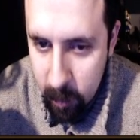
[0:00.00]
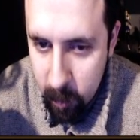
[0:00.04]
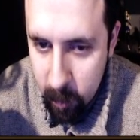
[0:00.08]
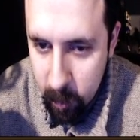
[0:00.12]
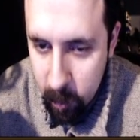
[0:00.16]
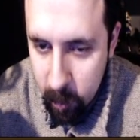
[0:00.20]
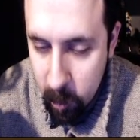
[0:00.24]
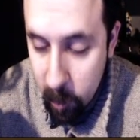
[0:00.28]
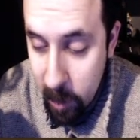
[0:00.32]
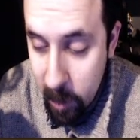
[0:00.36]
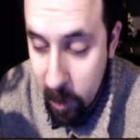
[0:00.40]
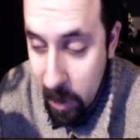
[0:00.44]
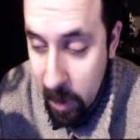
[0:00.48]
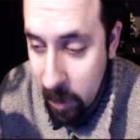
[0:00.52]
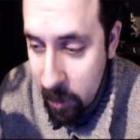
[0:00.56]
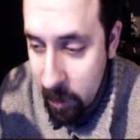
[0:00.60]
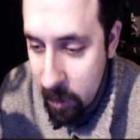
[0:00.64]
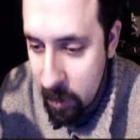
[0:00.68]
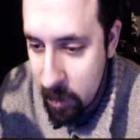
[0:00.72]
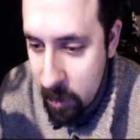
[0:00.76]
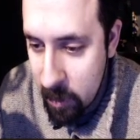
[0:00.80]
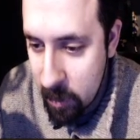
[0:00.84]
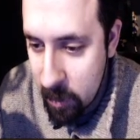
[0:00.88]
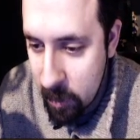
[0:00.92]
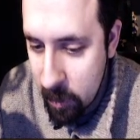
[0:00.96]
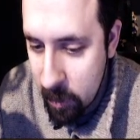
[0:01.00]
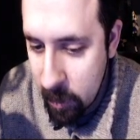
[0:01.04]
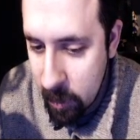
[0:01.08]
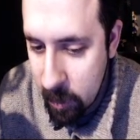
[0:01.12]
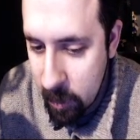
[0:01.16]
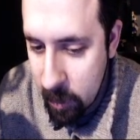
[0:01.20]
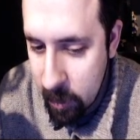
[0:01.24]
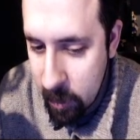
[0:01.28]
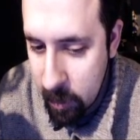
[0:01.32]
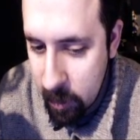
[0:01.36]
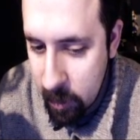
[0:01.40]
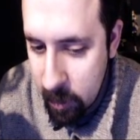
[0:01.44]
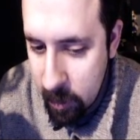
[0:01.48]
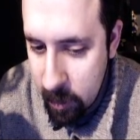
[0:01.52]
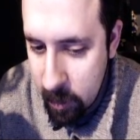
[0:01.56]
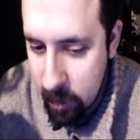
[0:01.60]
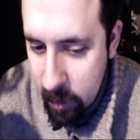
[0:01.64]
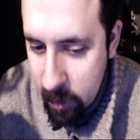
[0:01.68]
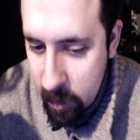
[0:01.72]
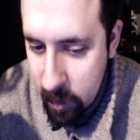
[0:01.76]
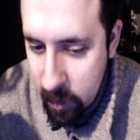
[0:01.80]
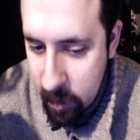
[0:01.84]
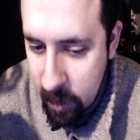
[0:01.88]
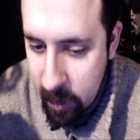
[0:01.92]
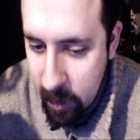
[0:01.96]
her Magnus
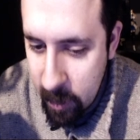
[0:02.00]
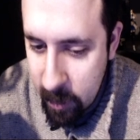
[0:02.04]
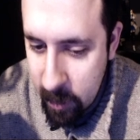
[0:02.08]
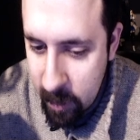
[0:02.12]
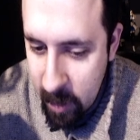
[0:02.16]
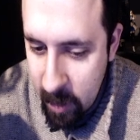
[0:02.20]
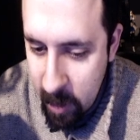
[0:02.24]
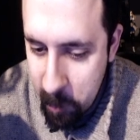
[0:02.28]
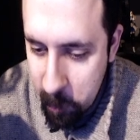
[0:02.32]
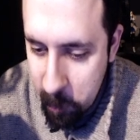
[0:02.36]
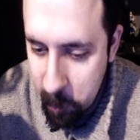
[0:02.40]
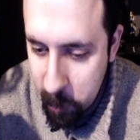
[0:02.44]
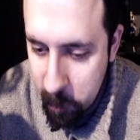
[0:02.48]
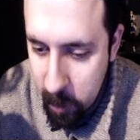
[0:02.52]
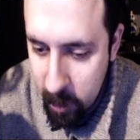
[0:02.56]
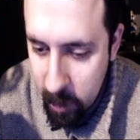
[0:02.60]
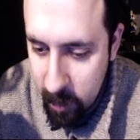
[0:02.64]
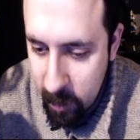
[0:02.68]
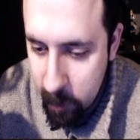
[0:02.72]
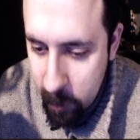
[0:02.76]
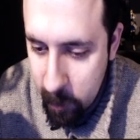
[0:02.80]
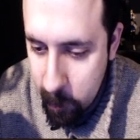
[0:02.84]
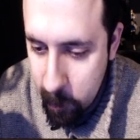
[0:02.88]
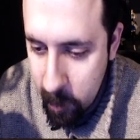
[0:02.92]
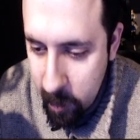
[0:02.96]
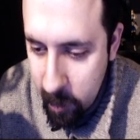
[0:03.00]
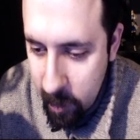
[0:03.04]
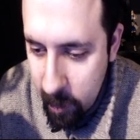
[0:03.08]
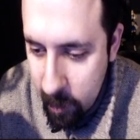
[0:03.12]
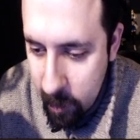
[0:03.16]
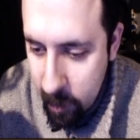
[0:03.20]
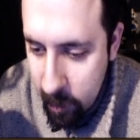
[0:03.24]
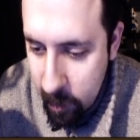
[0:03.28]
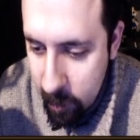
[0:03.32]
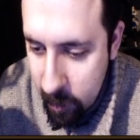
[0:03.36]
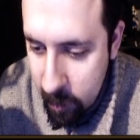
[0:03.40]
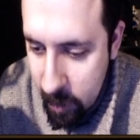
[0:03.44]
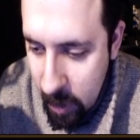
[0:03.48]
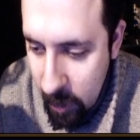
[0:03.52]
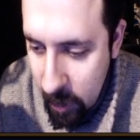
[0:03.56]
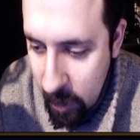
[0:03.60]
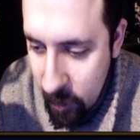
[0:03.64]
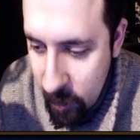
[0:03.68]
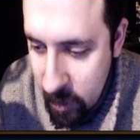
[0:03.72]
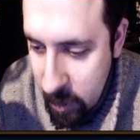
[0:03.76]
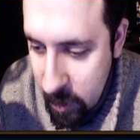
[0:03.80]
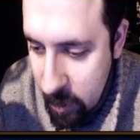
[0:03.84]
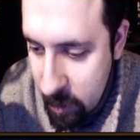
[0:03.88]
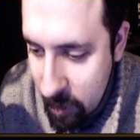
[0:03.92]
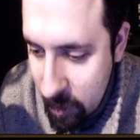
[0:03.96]
does not time correctly with the
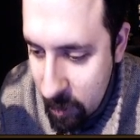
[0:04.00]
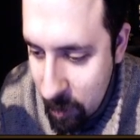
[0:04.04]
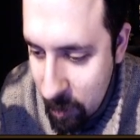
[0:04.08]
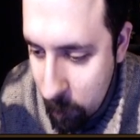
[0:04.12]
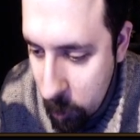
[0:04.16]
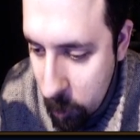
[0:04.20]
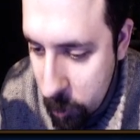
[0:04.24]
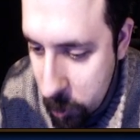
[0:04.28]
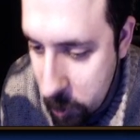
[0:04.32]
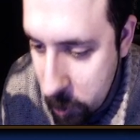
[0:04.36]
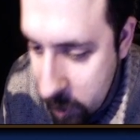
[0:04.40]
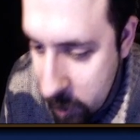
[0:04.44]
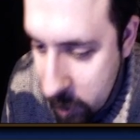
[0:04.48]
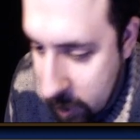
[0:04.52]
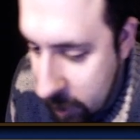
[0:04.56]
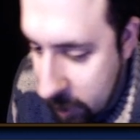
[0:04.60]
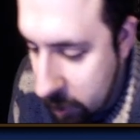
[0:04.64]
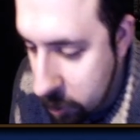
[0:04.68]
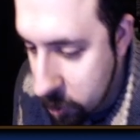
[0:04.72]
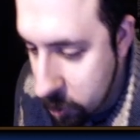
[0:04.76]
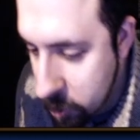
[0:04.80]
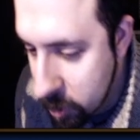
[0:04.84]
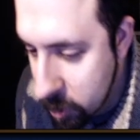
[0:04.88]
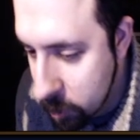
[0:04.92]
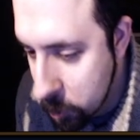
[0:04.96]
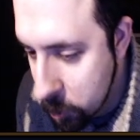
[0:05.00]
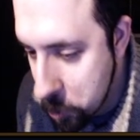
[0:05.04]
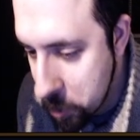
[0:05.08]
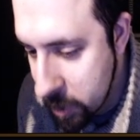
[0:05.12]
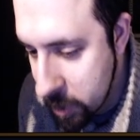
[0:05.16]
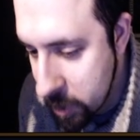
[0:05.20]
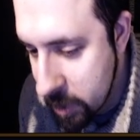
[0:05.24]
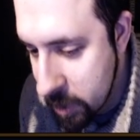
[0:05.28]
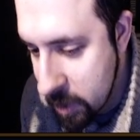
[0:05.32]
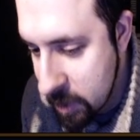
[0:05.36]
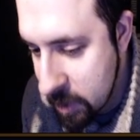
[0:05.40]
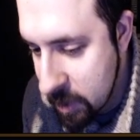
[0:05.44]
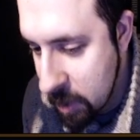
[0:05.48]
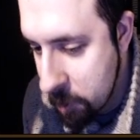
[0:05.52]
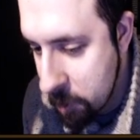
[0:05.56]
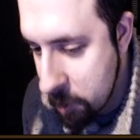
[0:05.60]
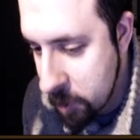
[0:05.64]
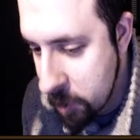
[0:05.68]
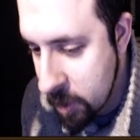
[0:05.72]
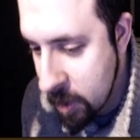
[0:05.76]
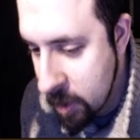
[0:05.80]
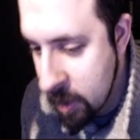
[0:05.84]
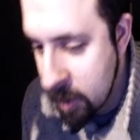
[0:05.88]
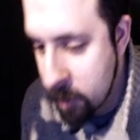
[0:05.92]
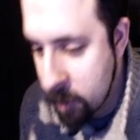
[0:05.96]
Tyos STMR, so you can't use them both at the same
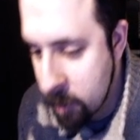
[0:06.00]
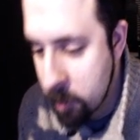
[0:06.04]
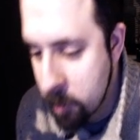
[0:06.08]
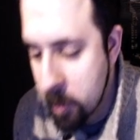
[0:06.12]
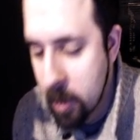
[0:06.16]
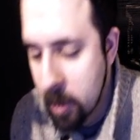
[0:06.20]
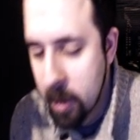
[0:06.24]
time.